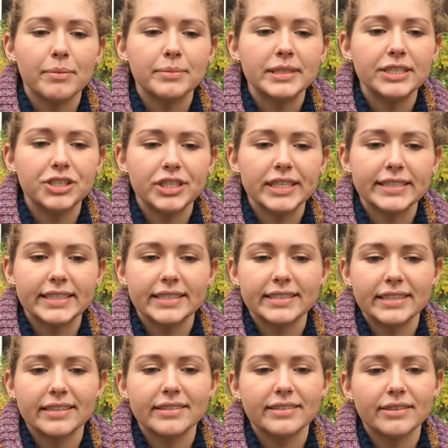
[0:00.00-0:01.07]
teaching
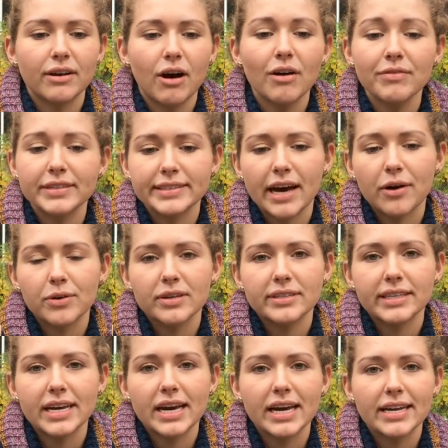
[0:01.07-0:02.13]
assistant's office hours
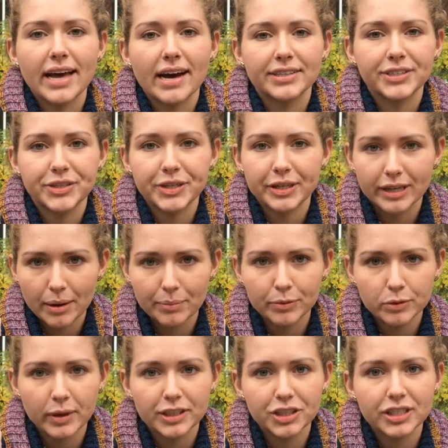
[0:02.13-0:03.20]
and ask her a couple
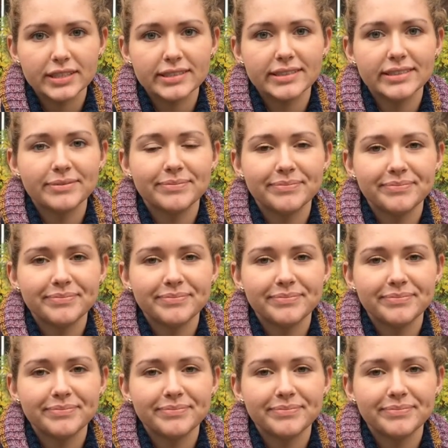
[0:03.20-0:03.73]
questions.